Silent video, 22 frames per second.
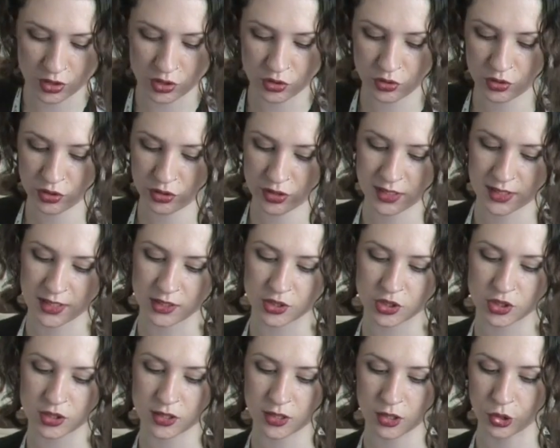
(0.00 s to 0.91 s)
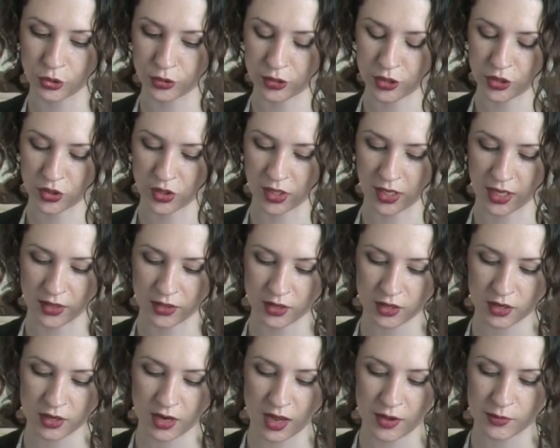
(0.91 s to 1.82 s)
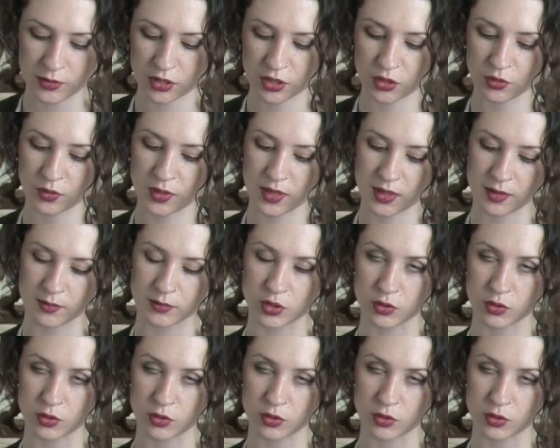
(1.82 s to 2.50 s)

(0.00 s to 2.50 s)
can do your stitches closer together. I was doing them